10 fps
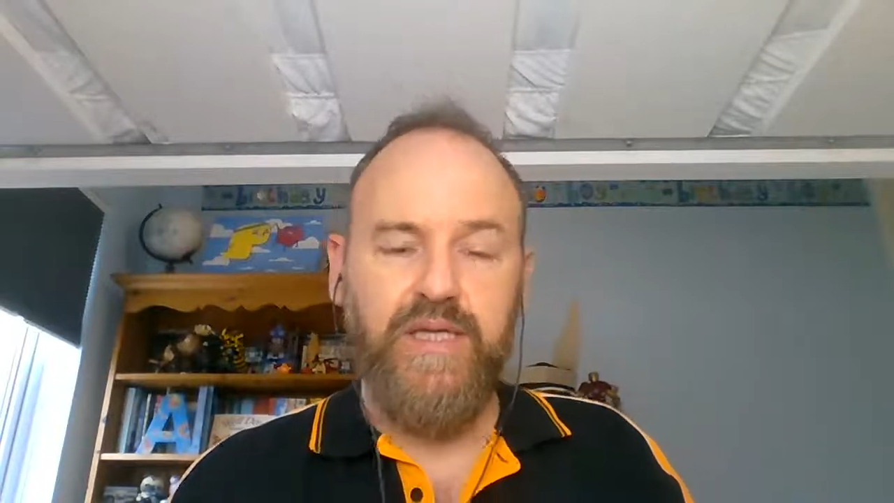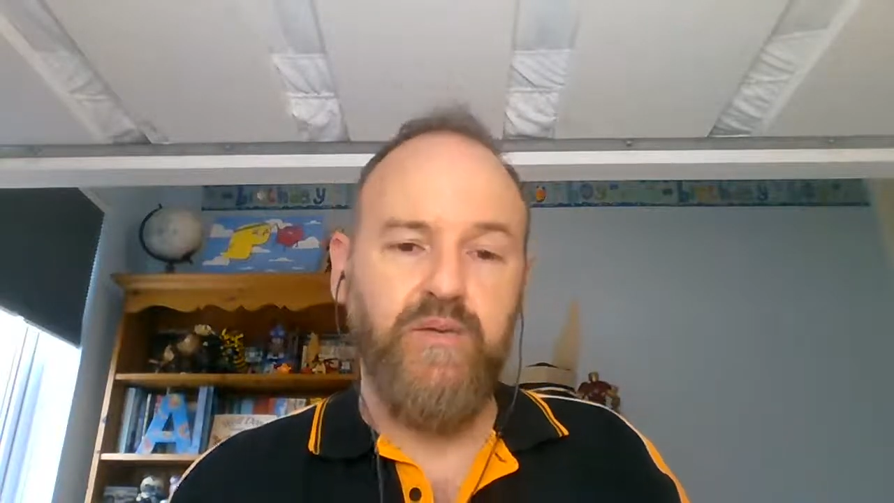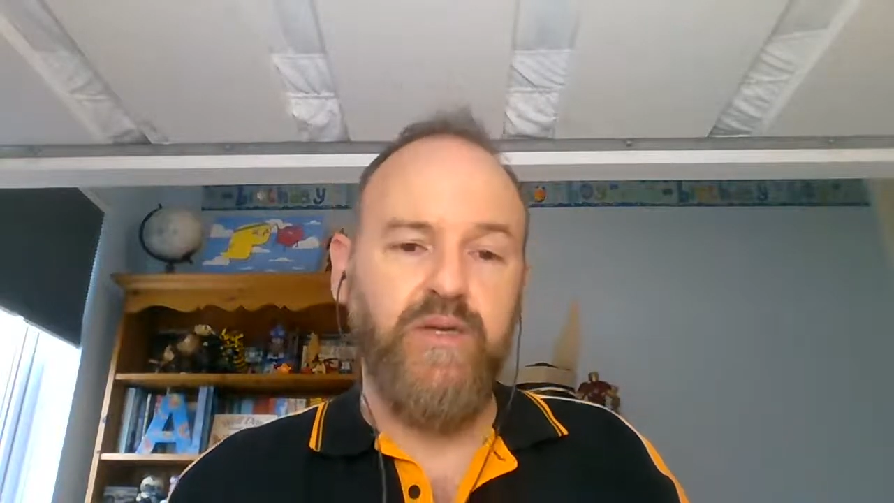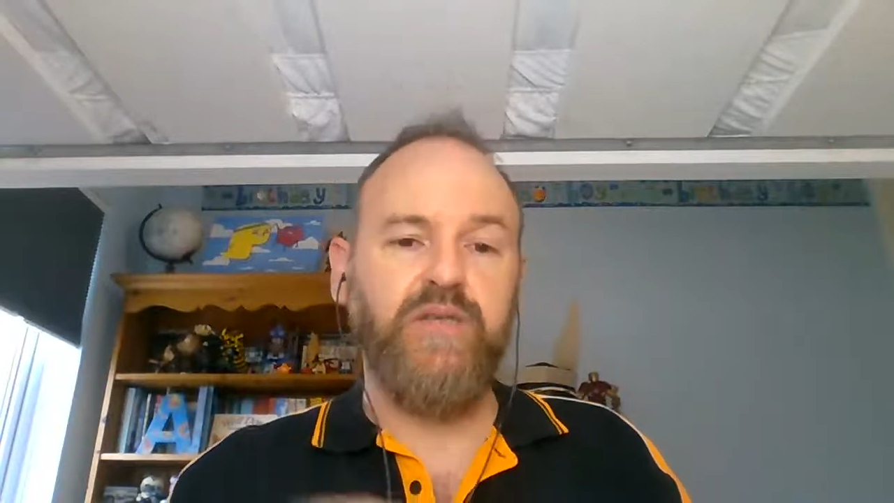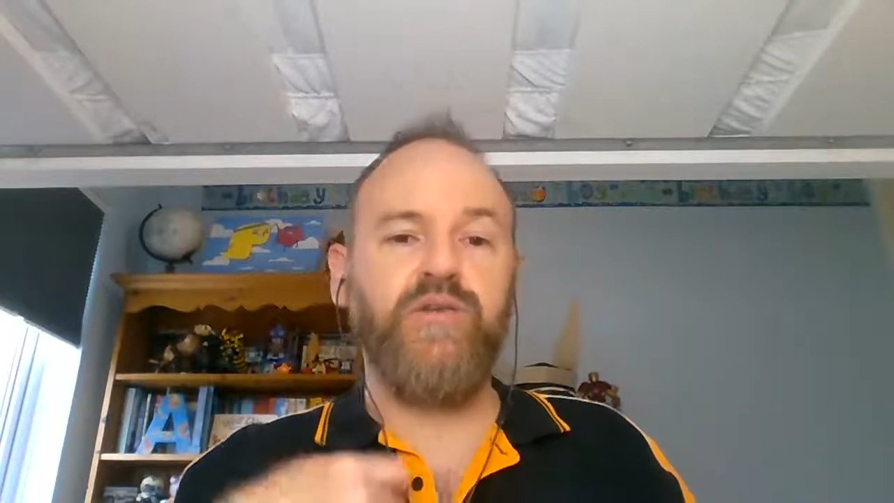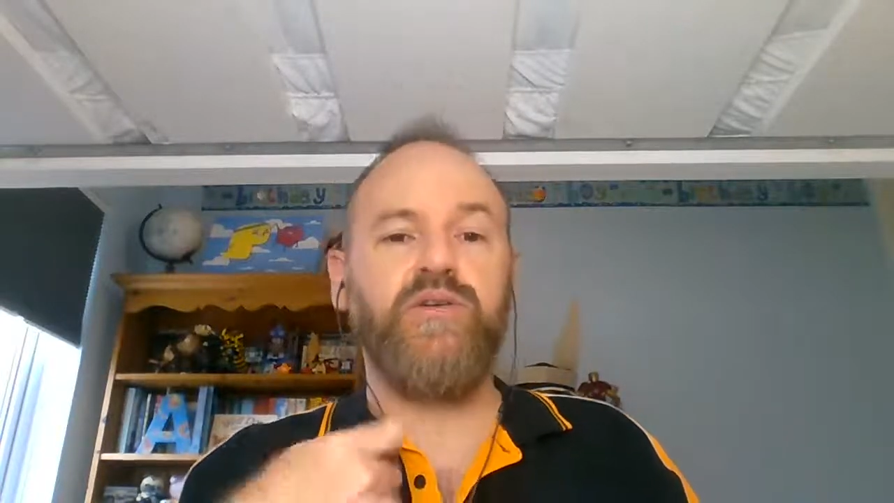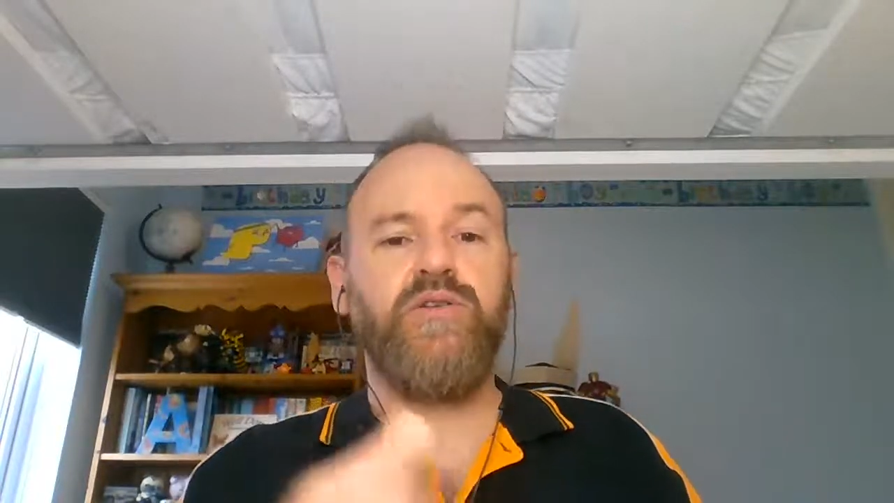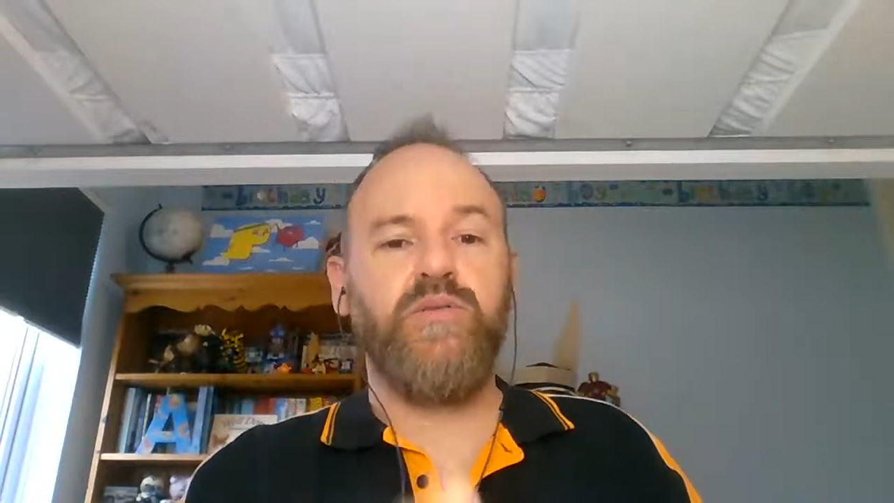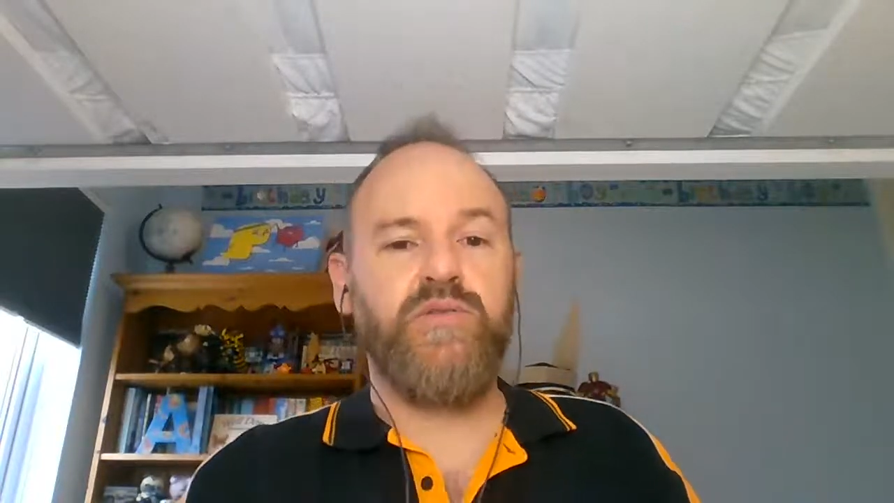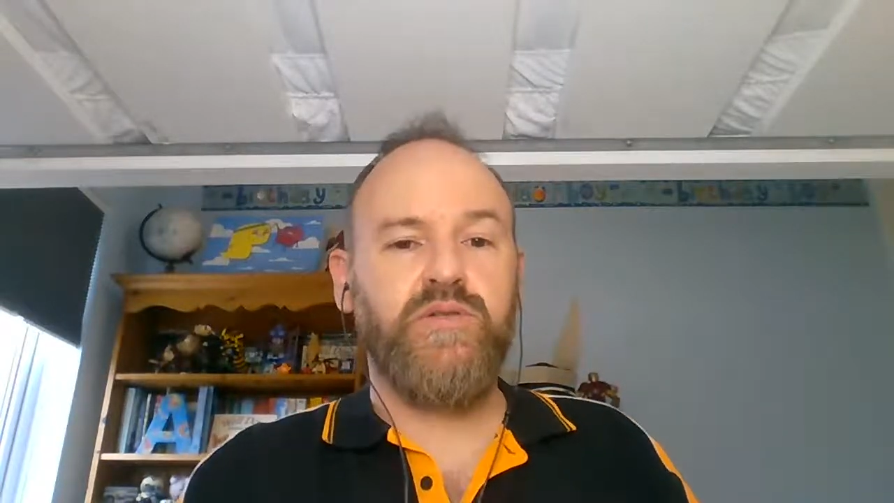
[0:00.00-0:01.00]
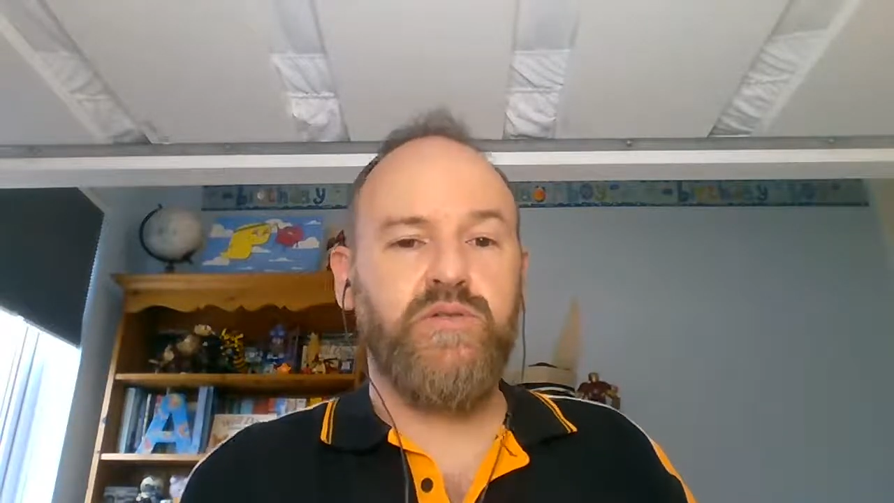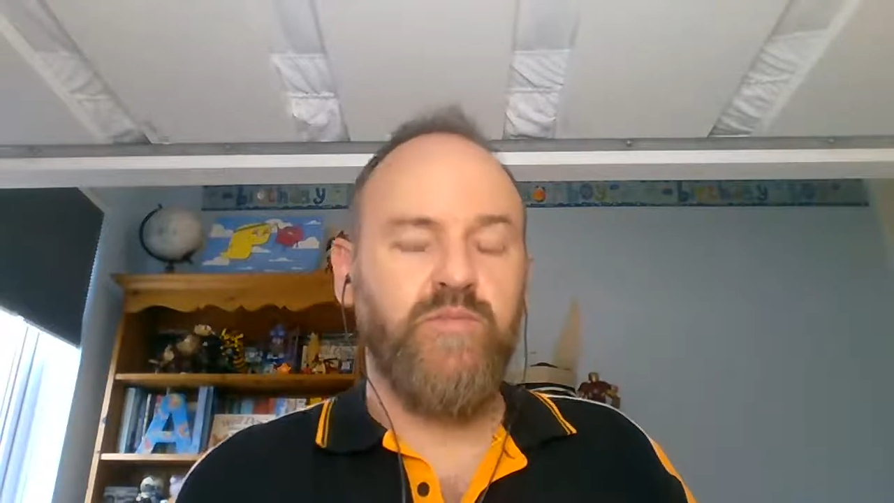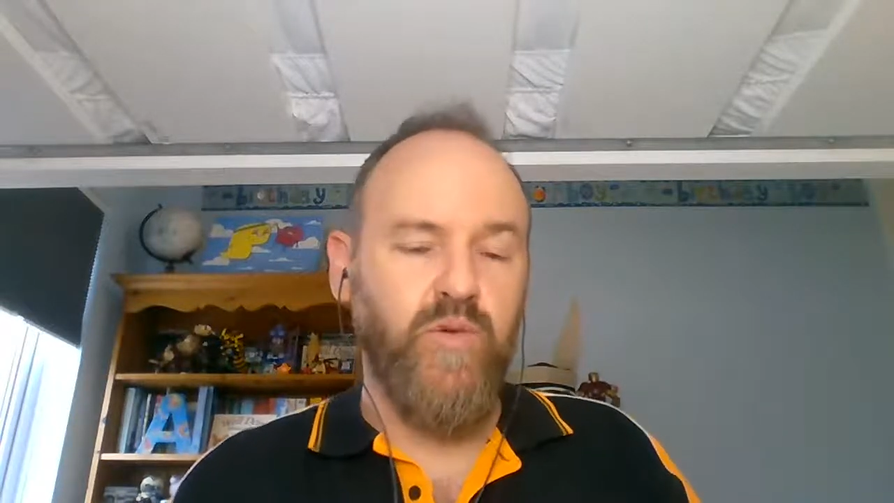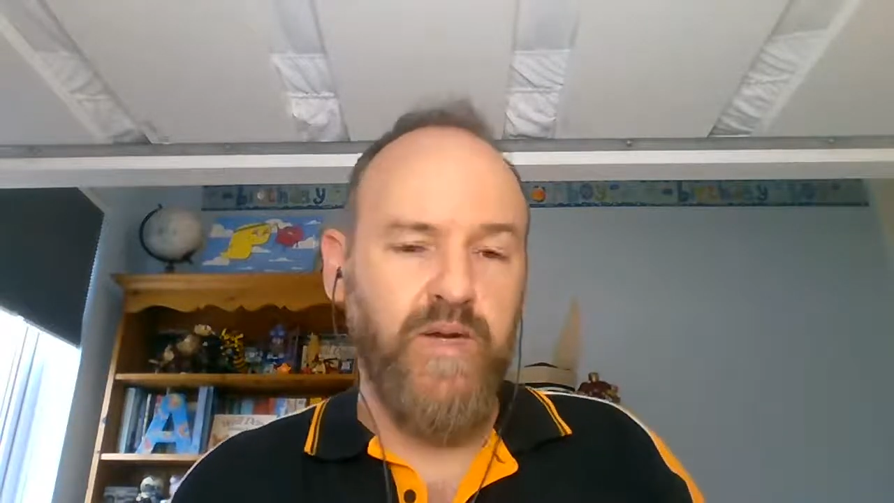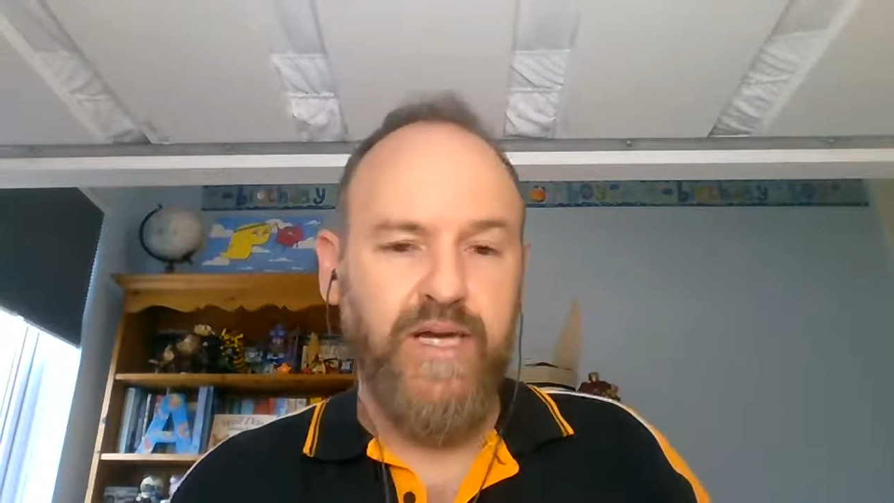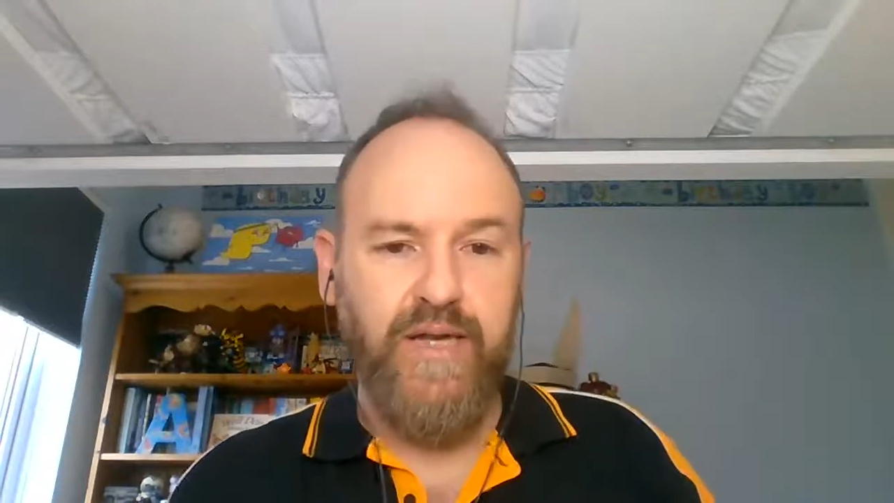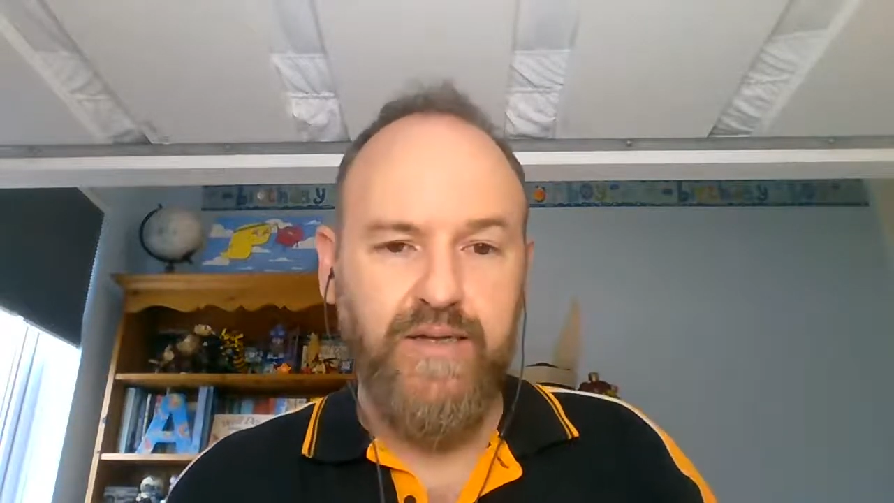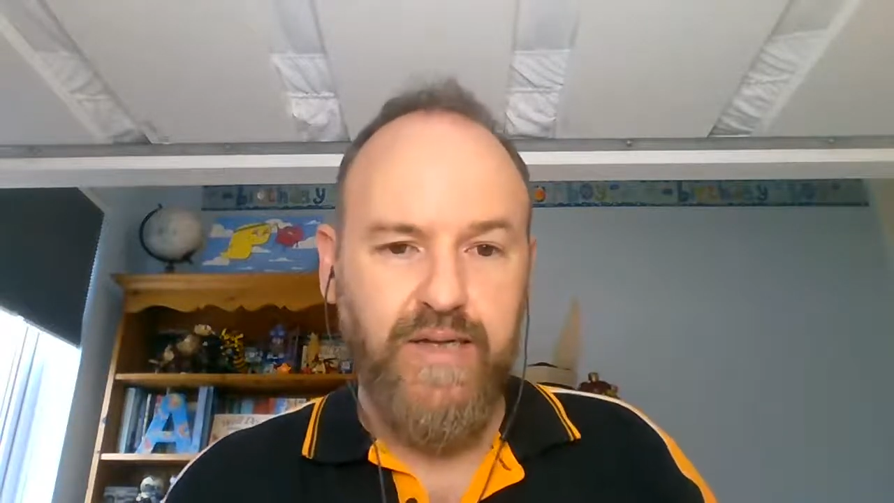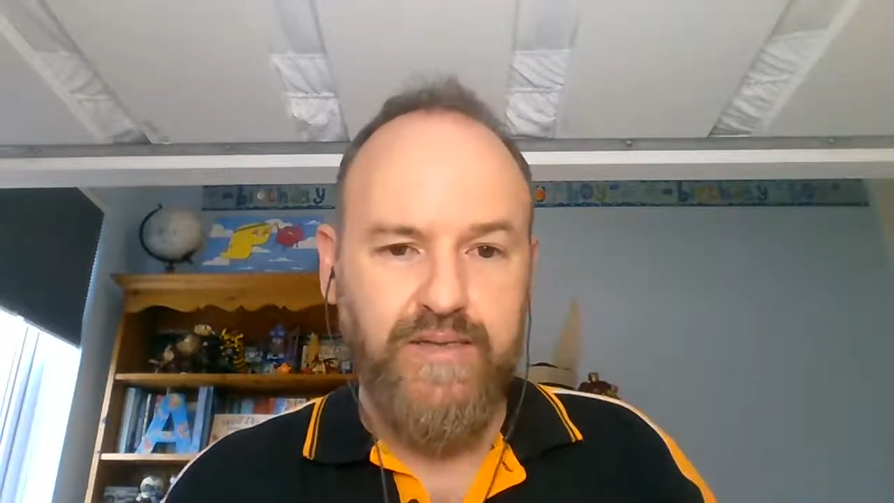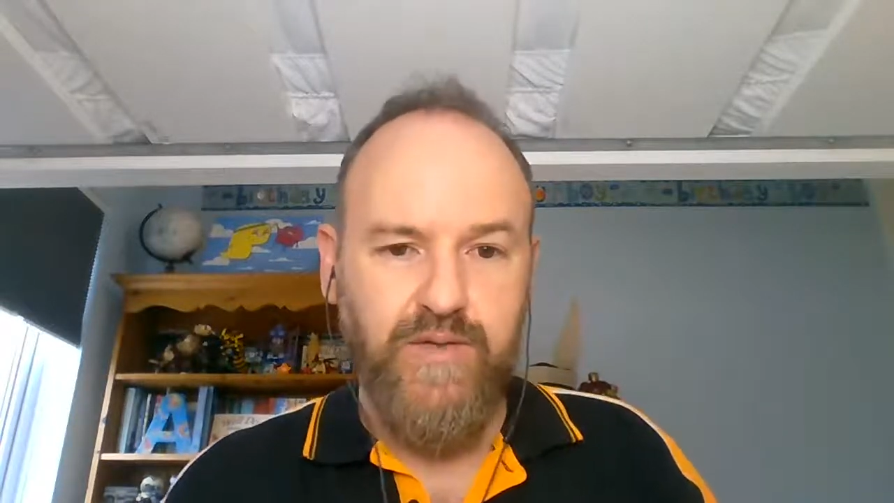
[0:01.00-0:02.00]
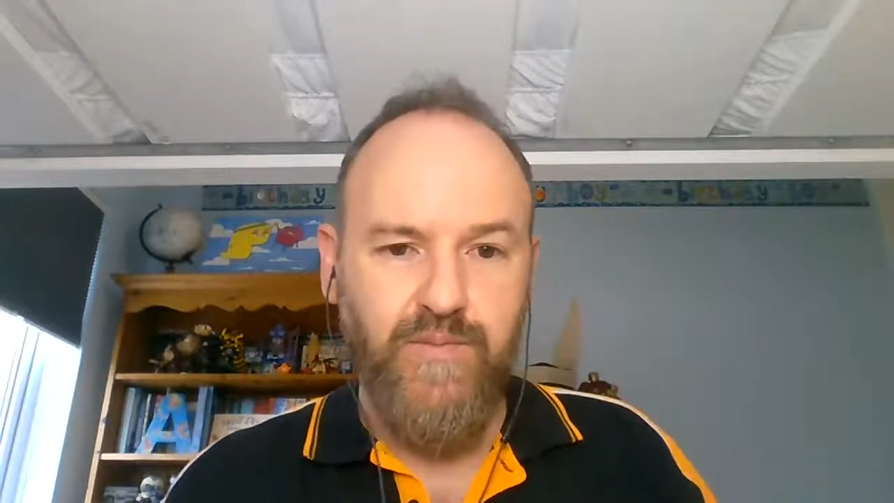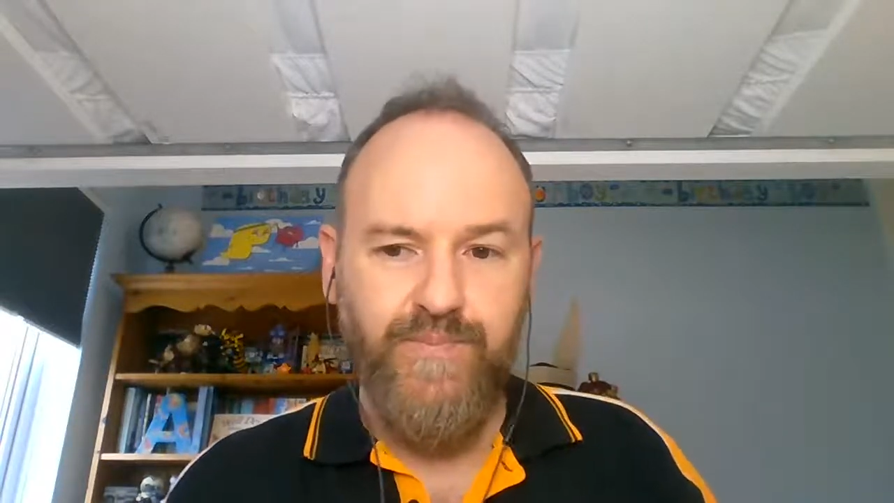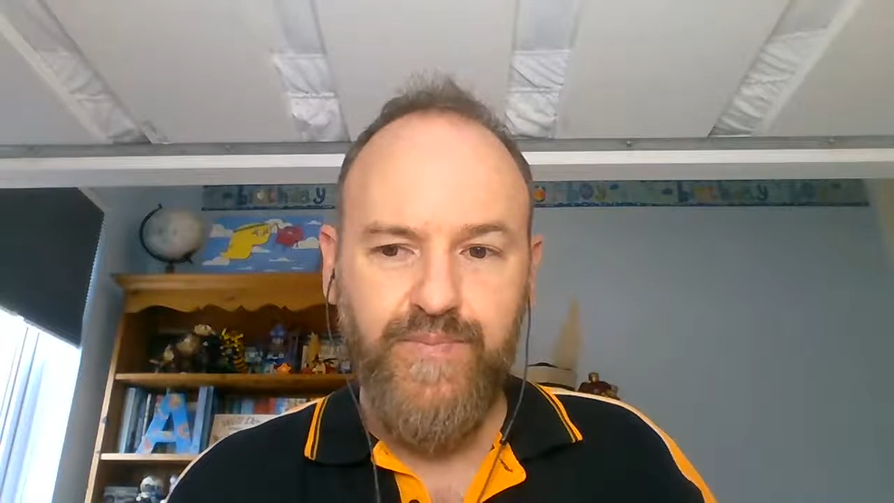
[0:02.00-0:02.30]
that way you can earn more money out of that too.